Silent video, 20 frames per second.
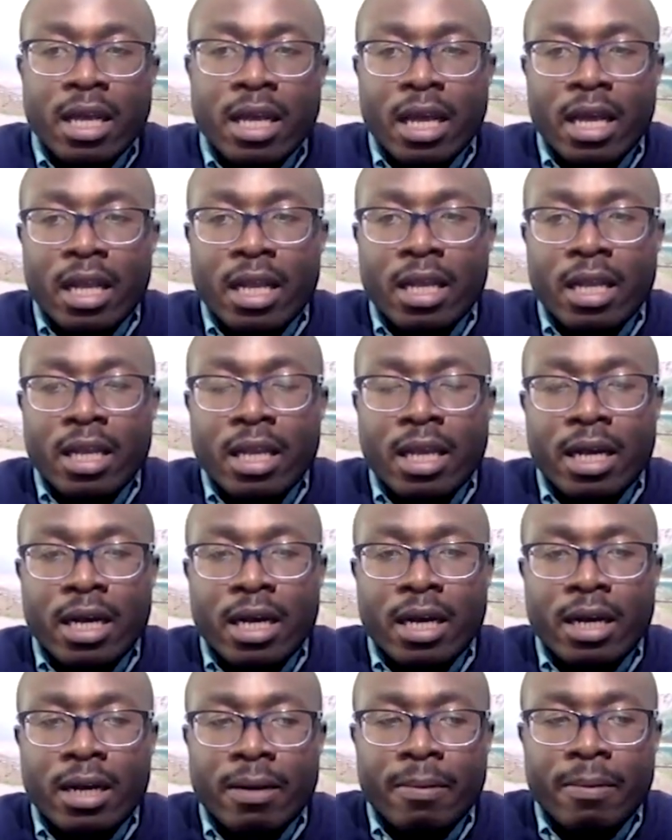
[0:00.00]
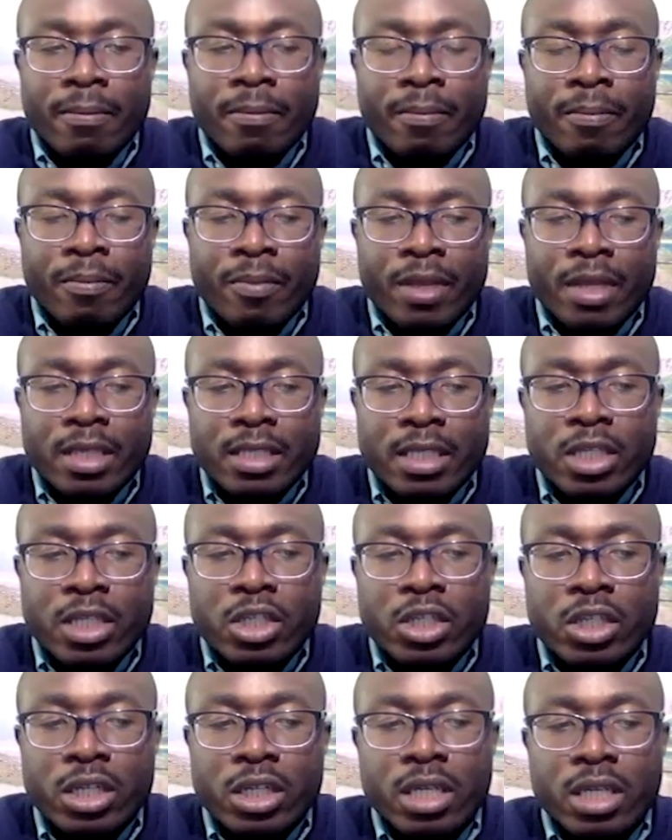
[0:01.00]
And um,
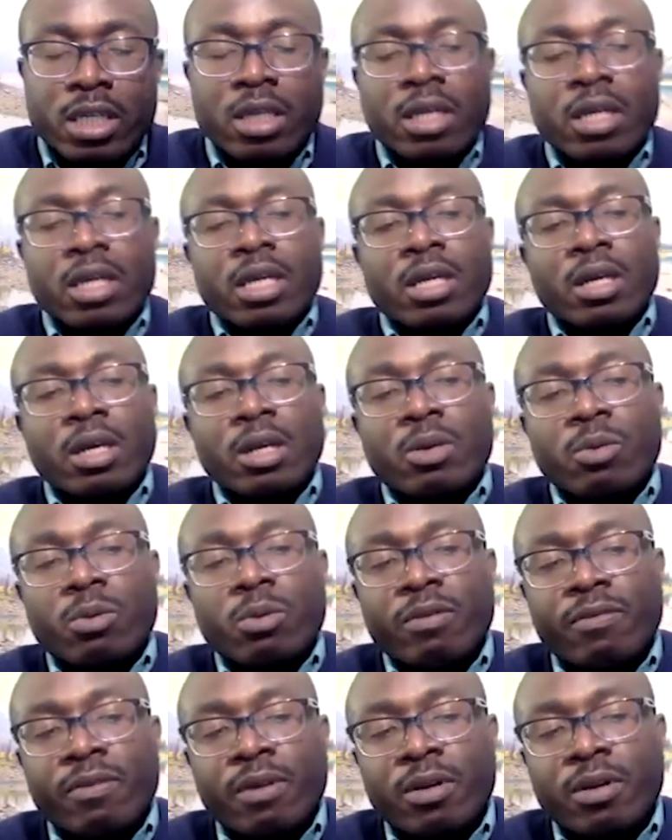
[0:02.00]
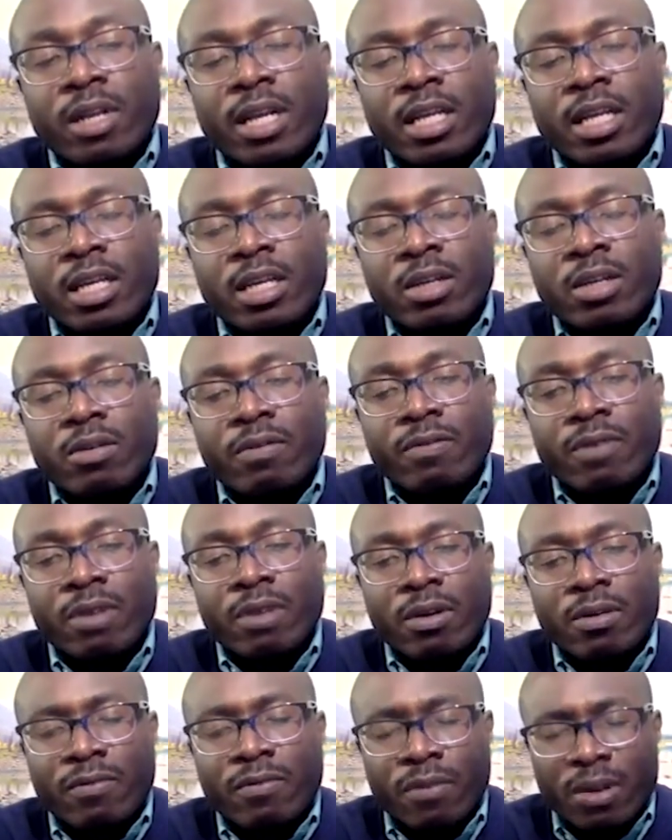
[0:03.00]
essentially, and we found that, you know,
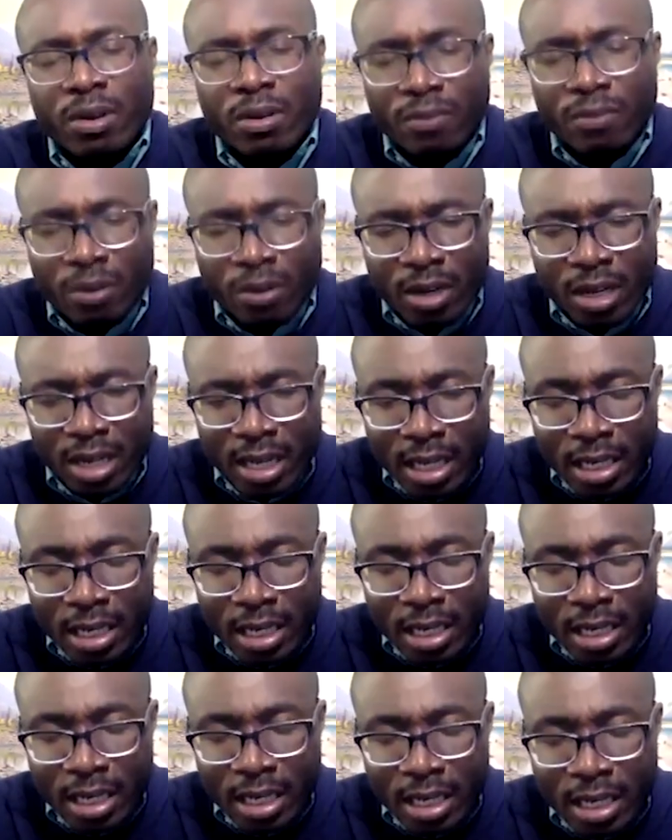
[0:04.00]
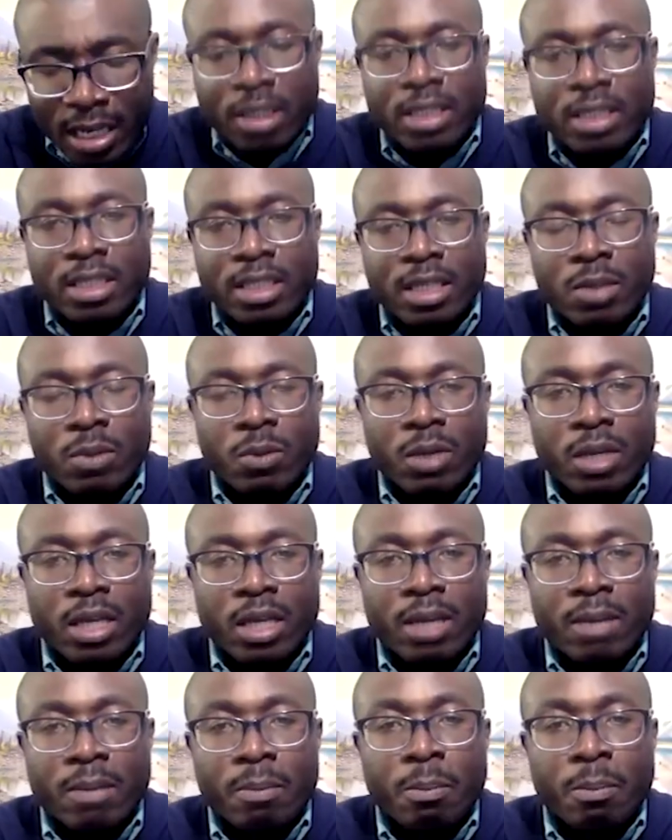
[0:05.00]
for, for, for lignin processing,
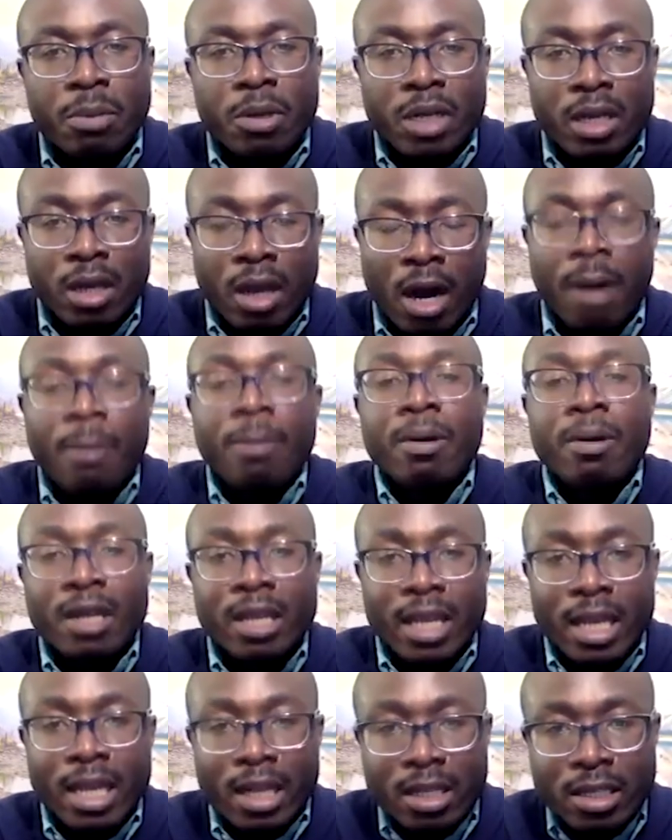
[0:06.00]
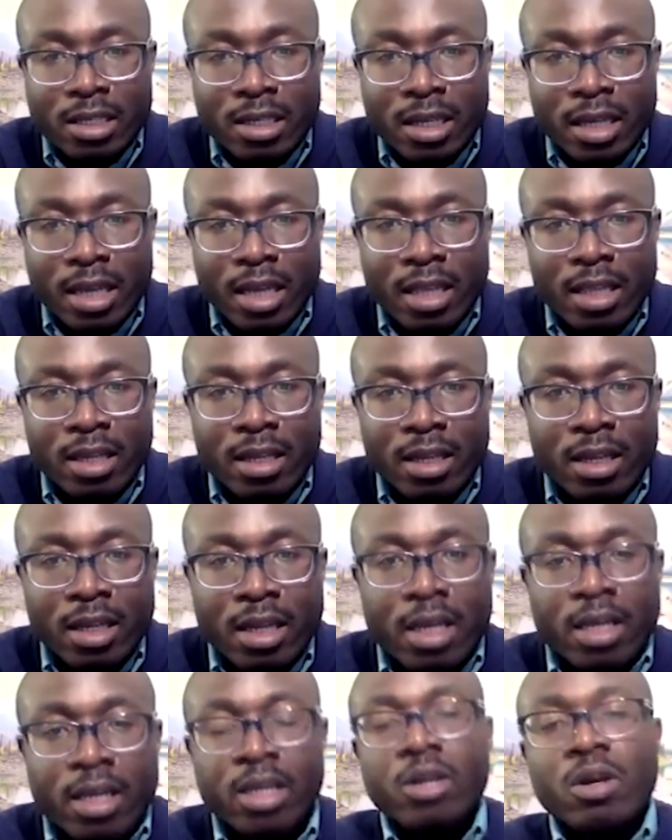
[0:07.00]
we put copper and nickel together
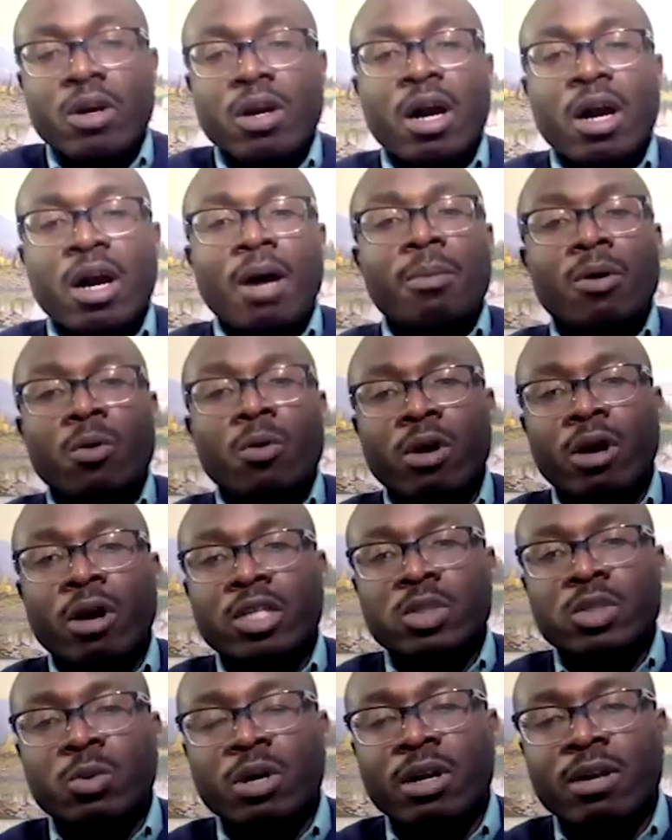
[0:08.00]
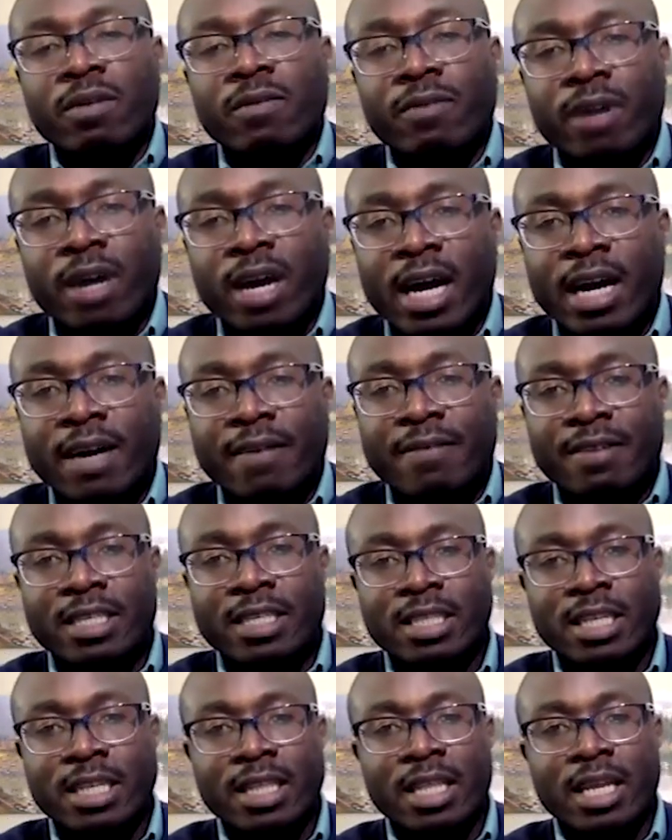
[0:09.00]
you know, copper works well for
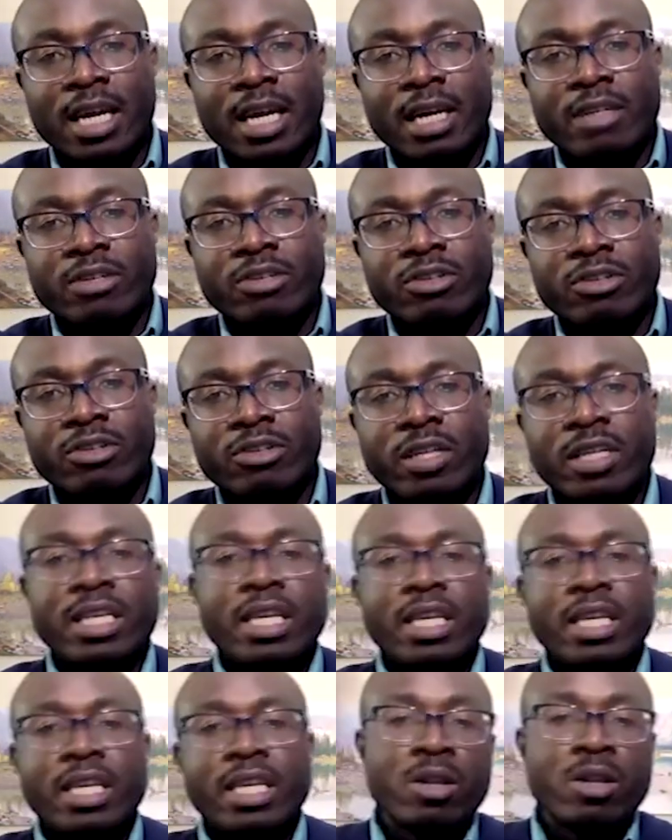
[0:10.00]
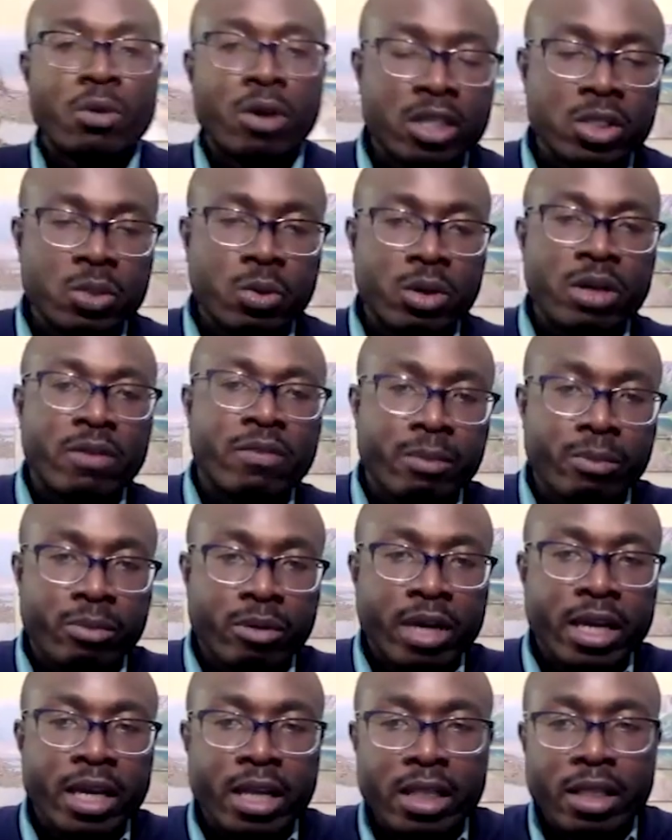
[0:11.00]
harvesting the hydrogen, nickel works well for
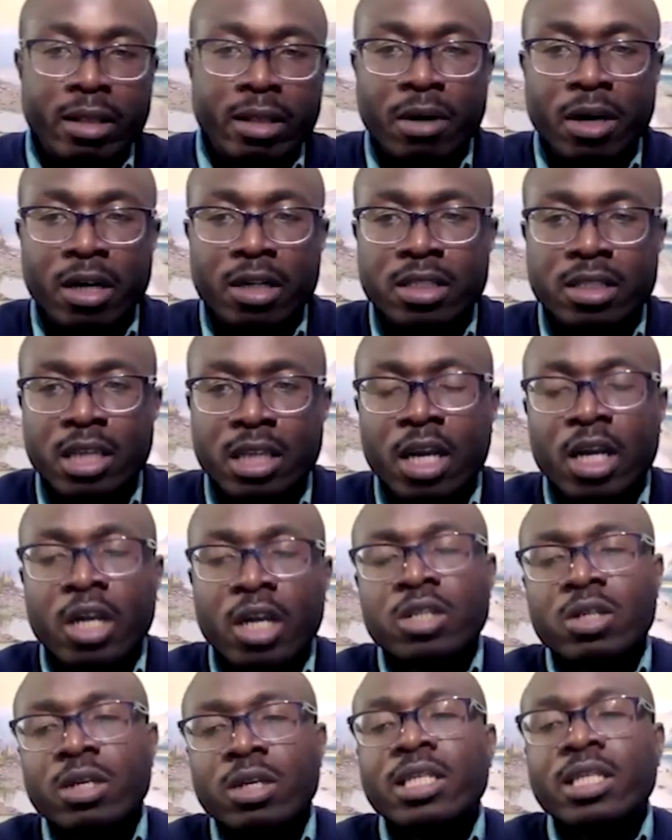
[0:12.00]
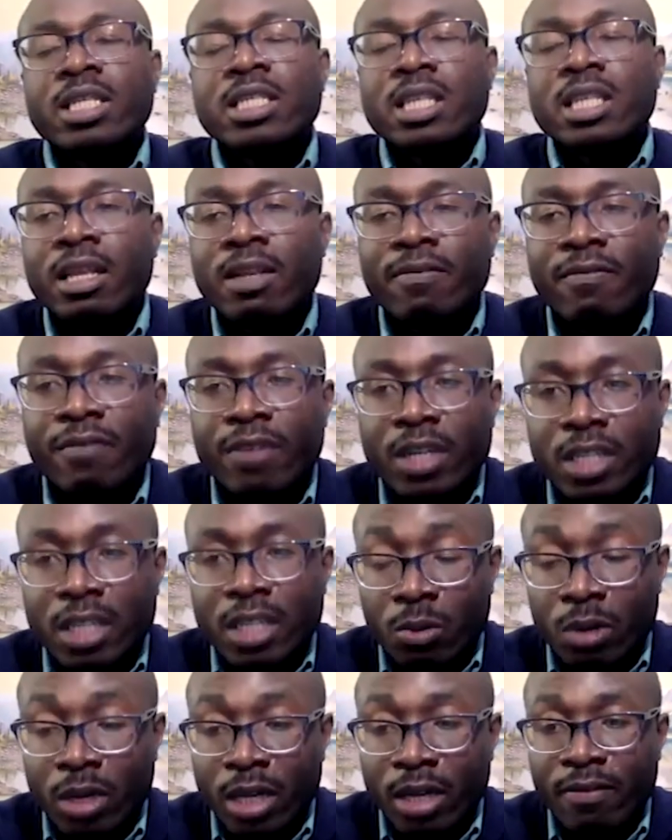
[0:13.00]
breaking the bonds. So it is
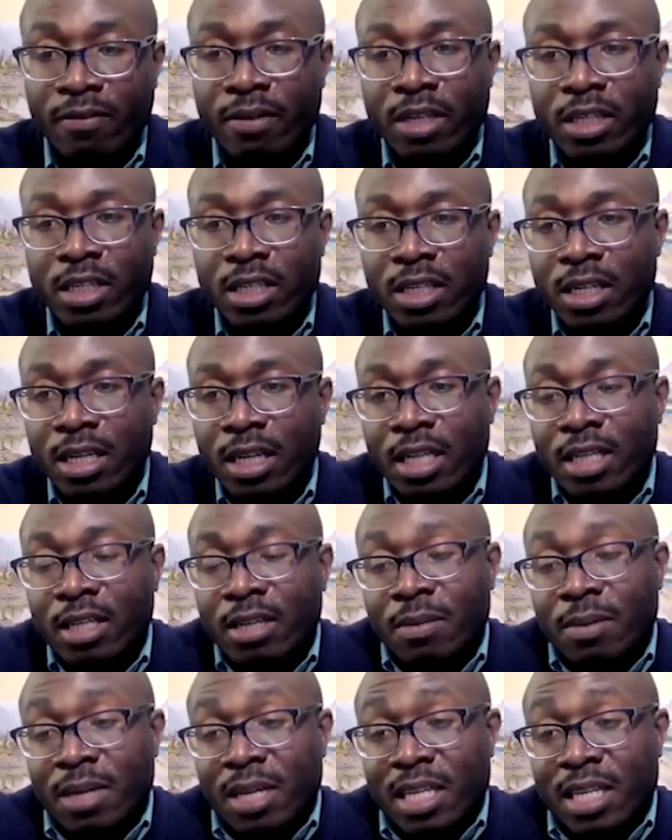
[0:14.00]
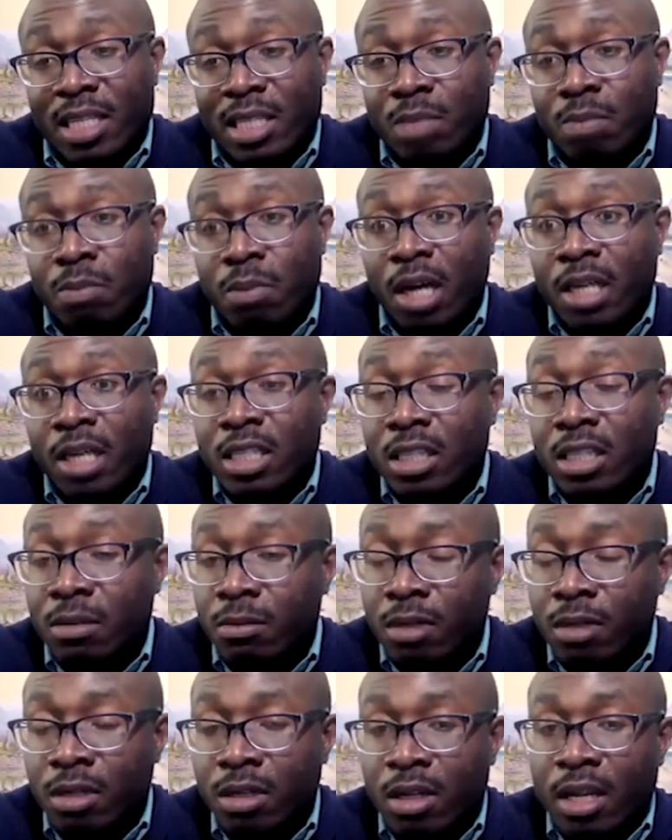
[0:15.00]
envision, we envision that you know, it is
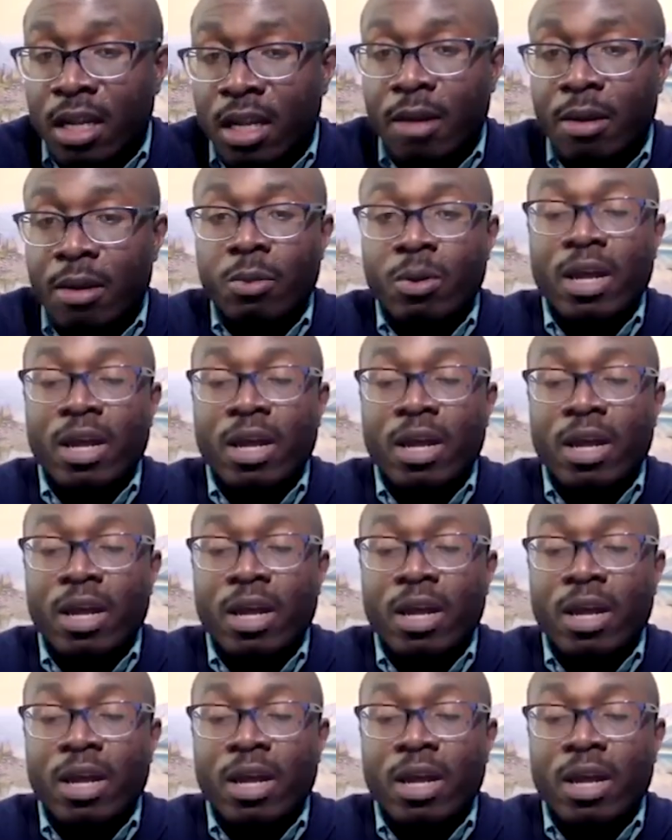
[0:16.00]
possible, and